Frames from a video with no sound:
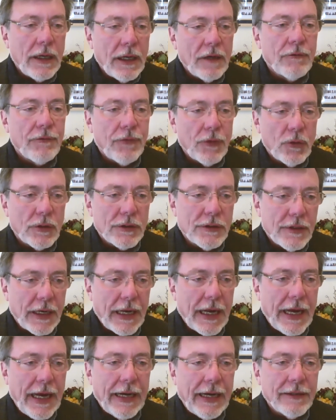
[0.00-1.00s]
what an
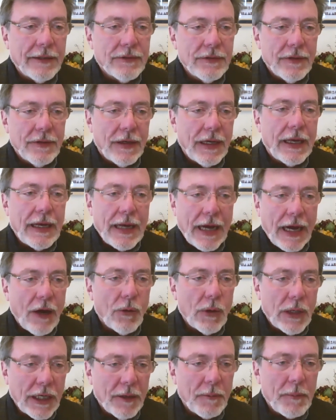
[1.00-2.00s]
influence it has
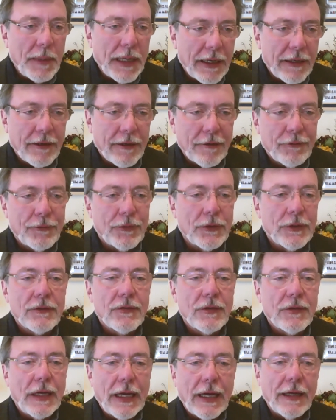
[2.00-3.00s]
and how it can make a
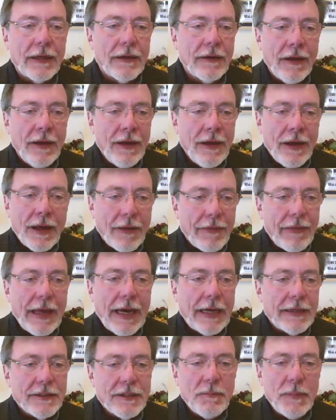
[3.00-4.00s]
difference. And
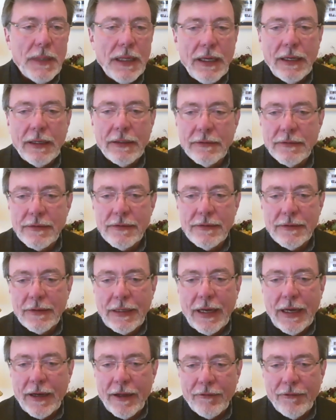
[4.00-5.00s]
that to me
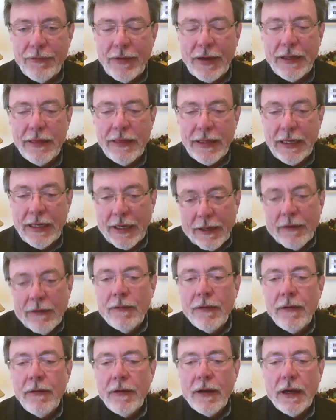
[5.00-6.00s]
is kind of, I
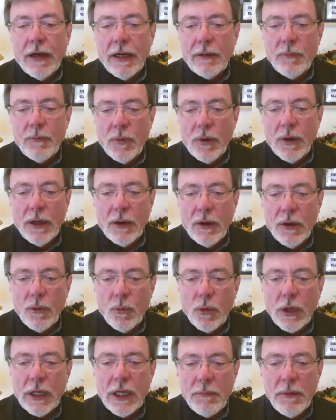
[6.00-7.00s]
think,
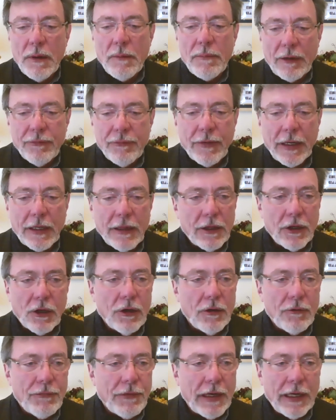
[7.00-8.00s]
what you mean by
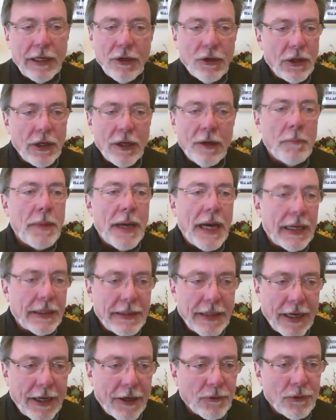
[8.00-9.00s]
fighting the good fight. You
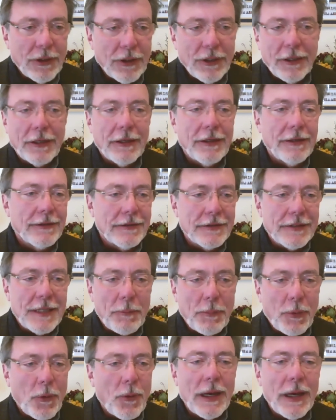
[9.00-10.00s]
didn't back down. You
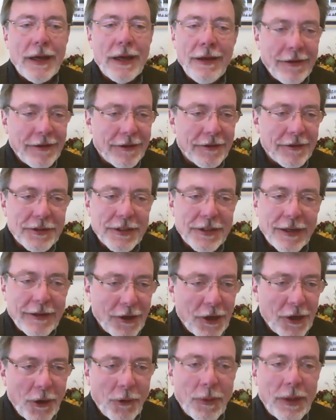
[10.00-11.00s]
didn't step away.
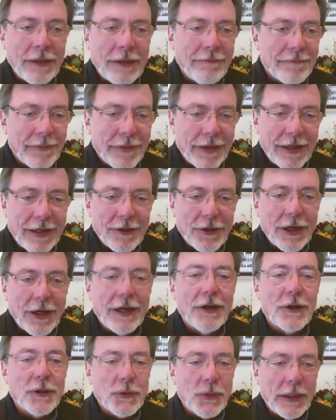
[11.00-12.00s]
You said, you know what,
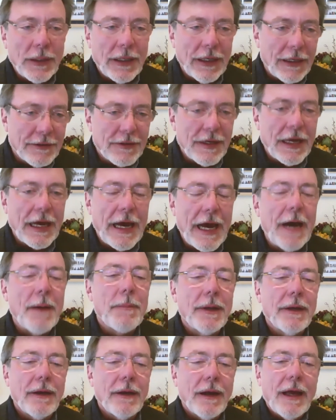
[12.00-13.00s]
here's what needs
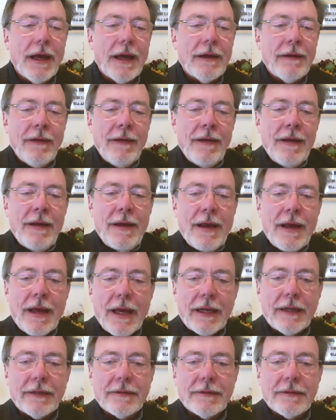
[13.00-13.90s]
to happen.